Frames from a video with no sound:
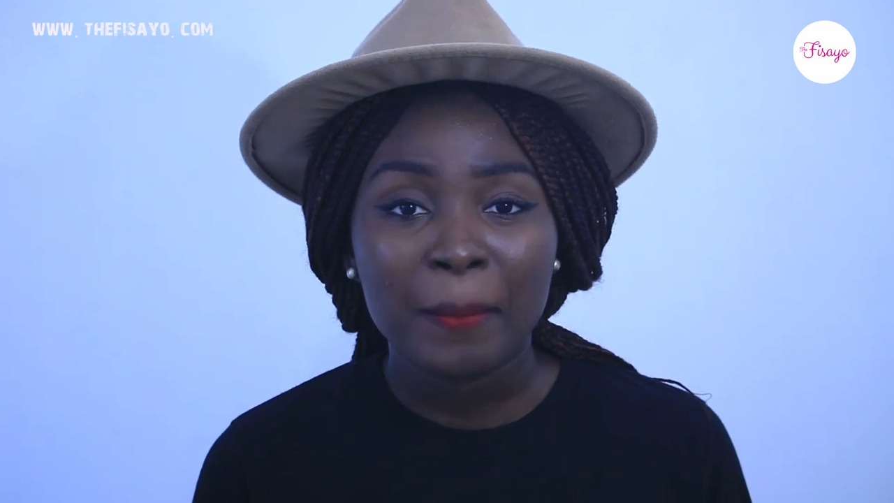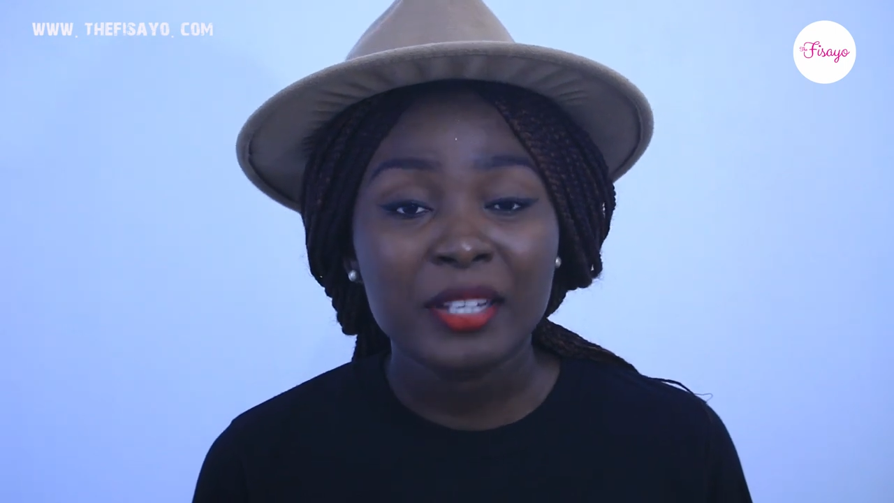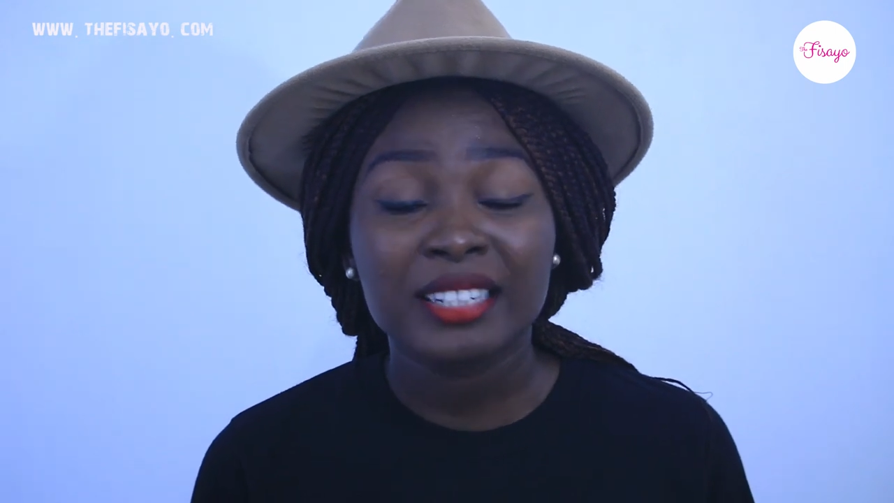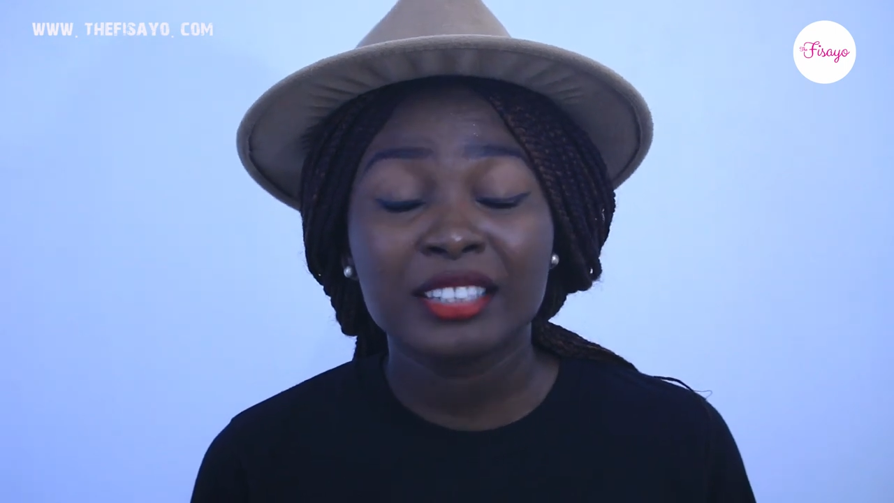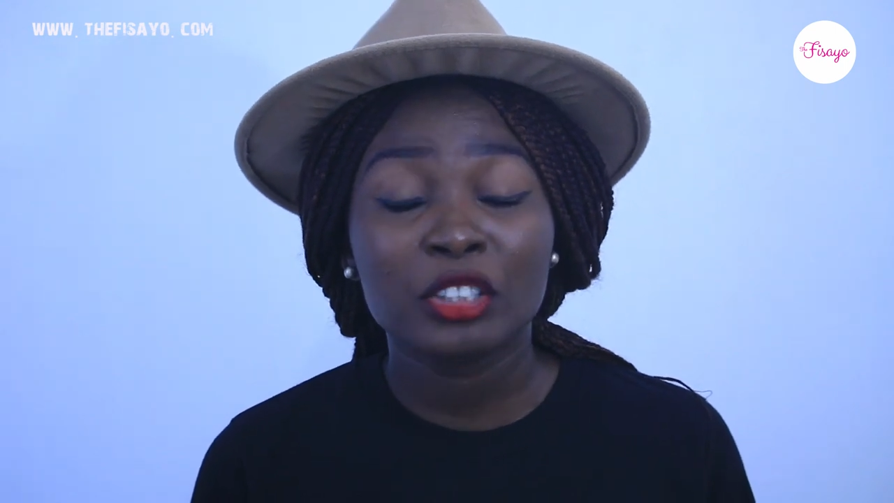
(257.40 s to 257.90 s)

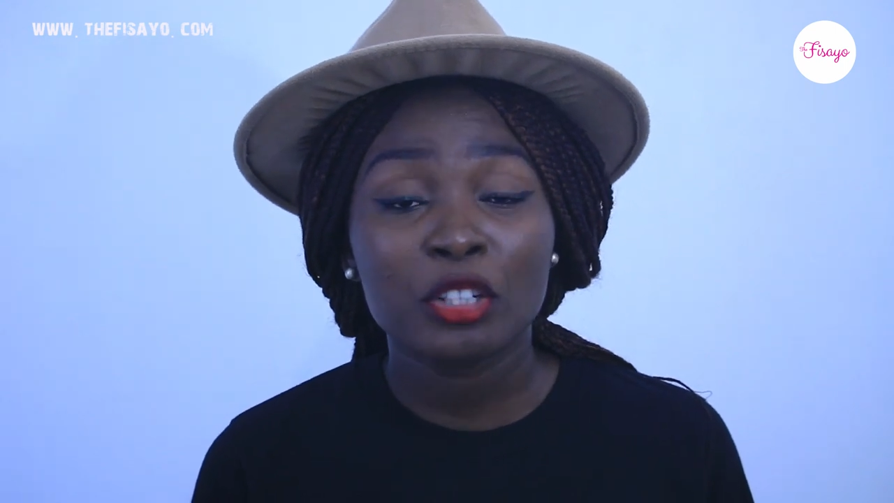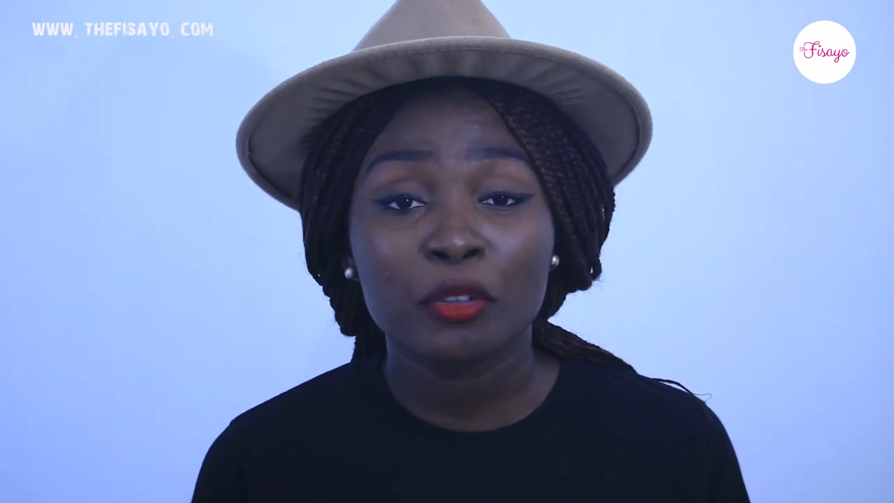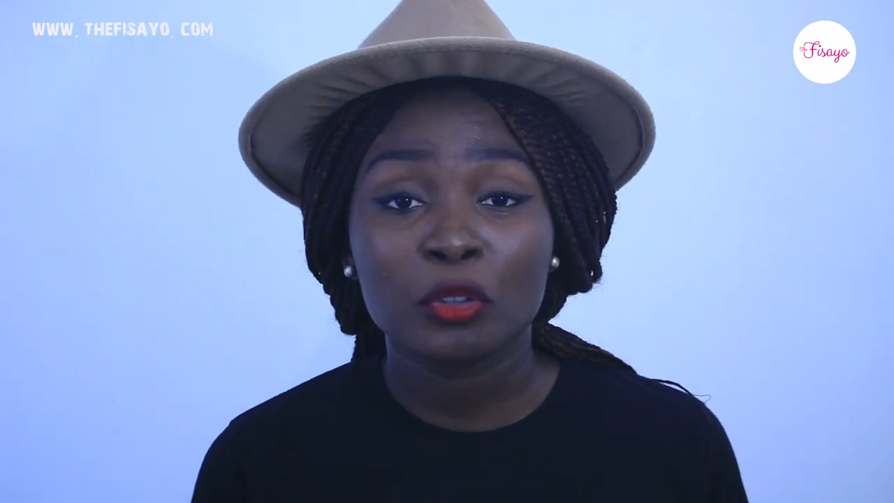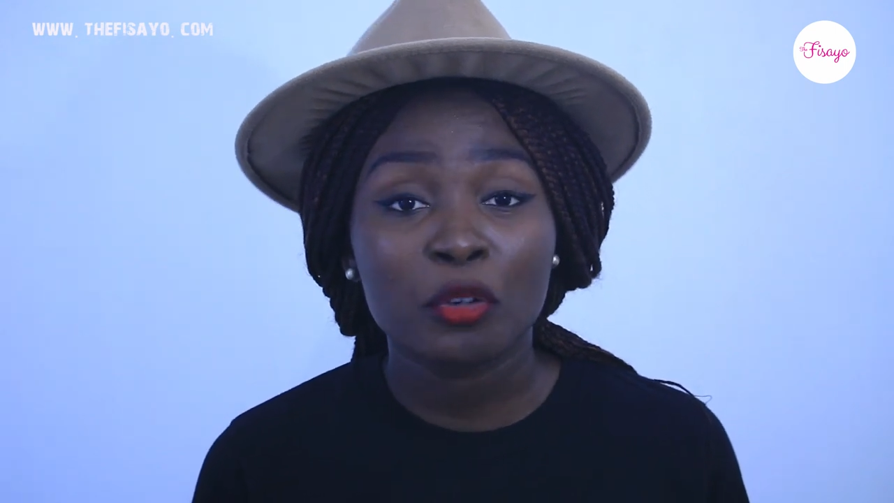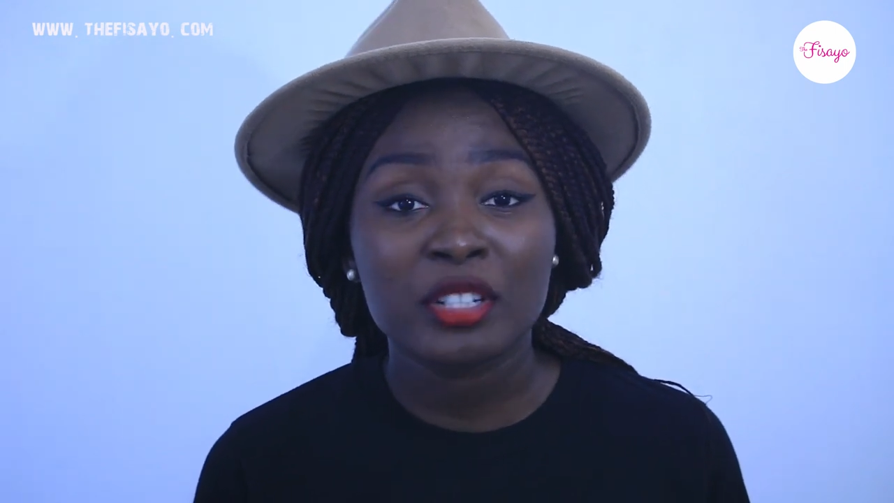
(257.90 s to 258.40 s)
Basically just
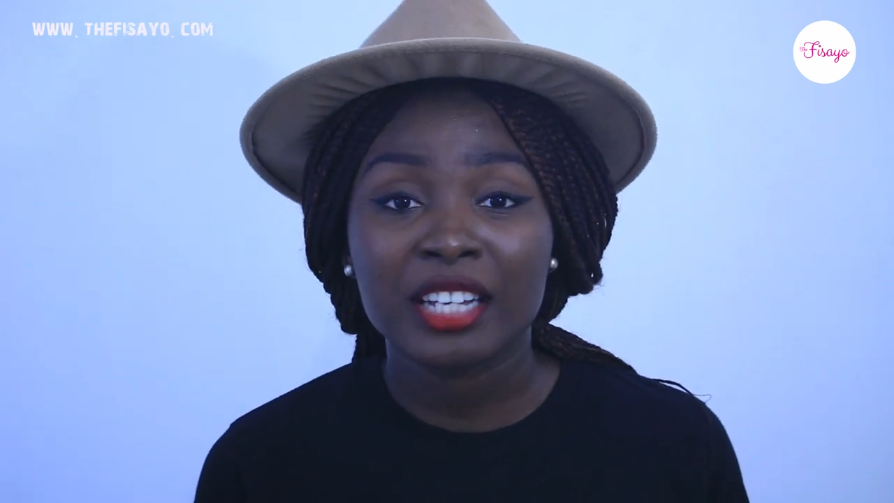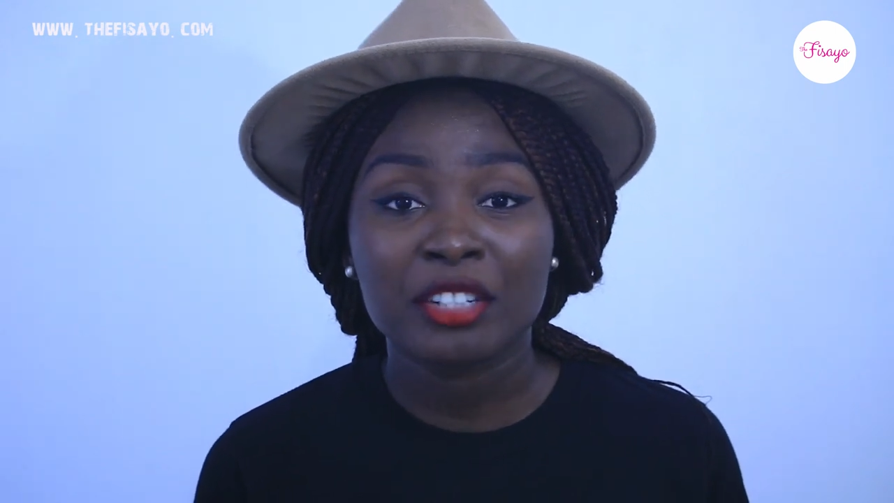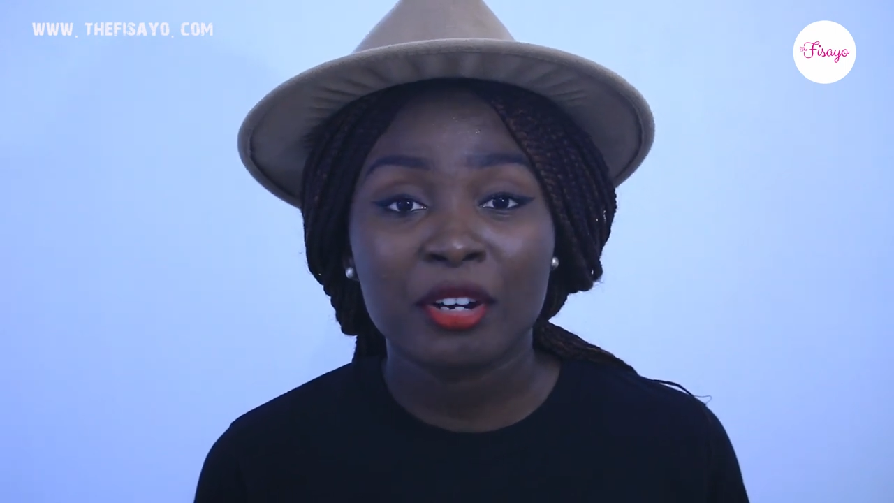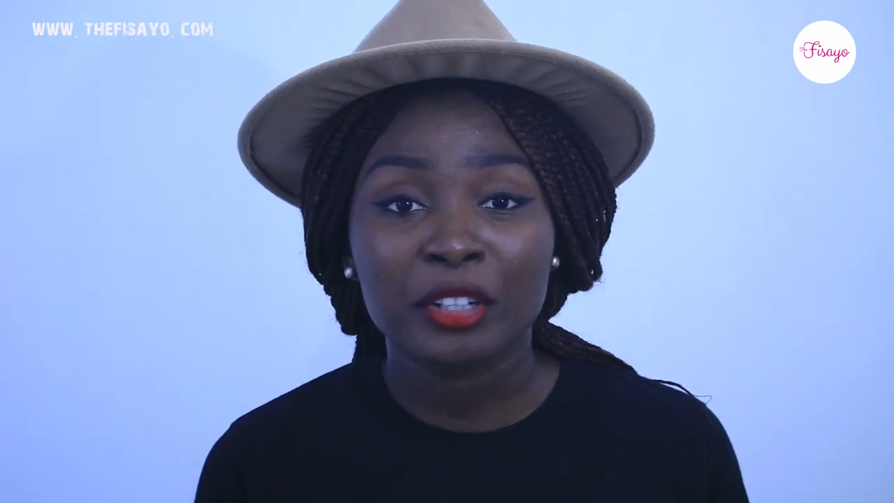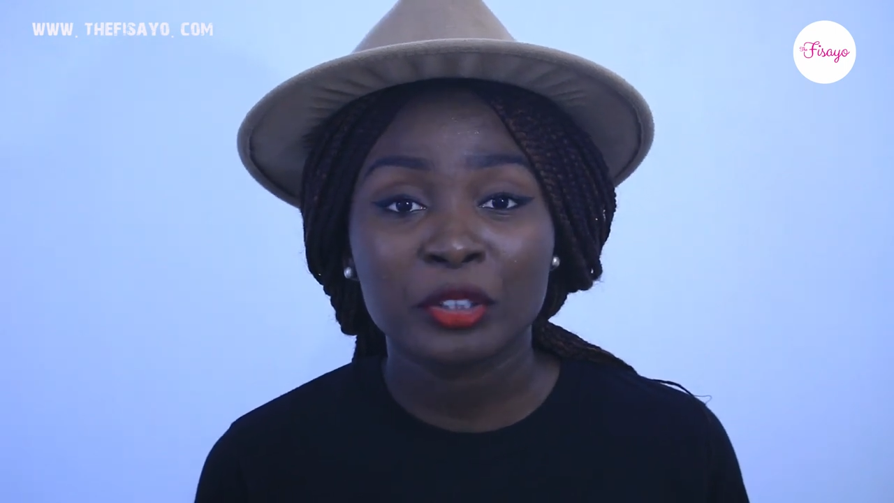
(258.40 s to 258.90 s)
for tourist
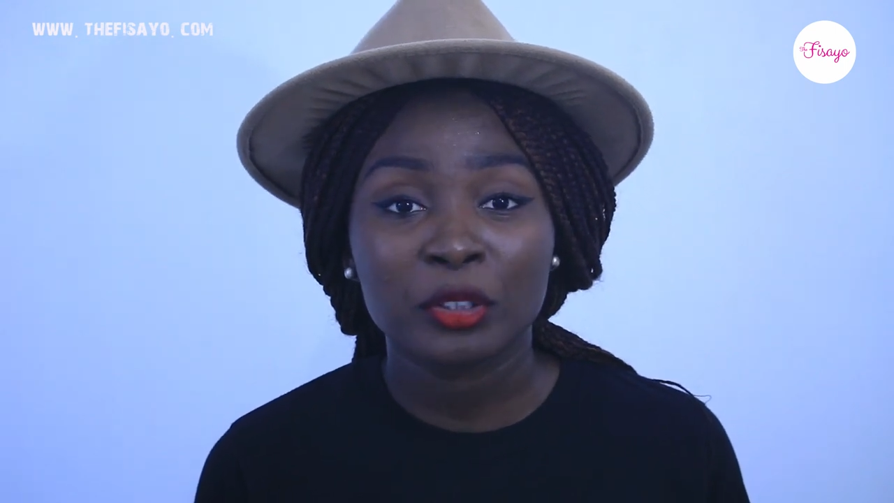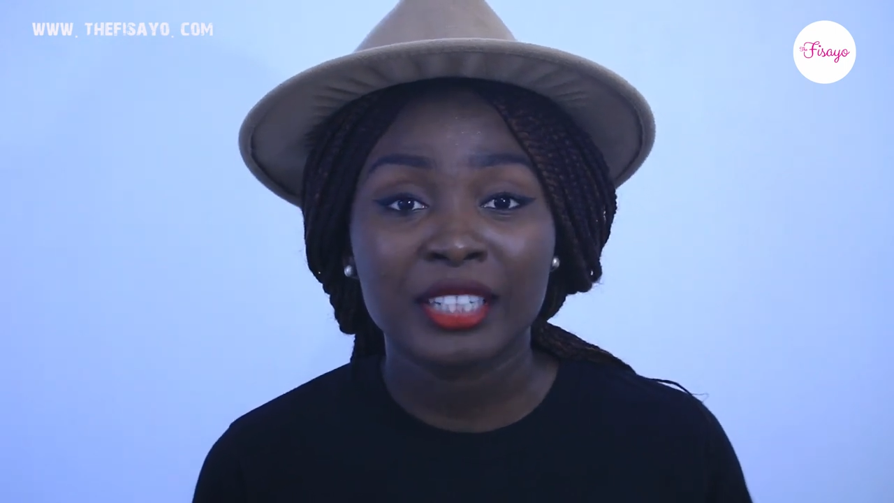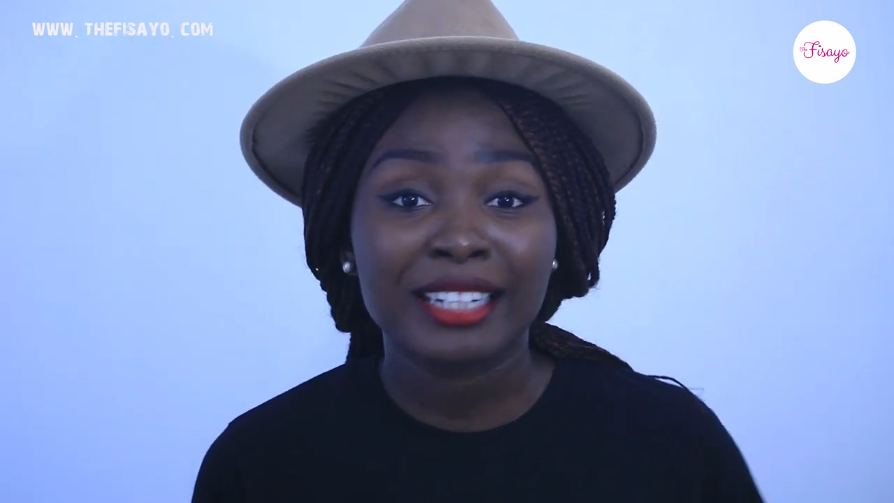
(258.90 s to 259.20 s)
attractions.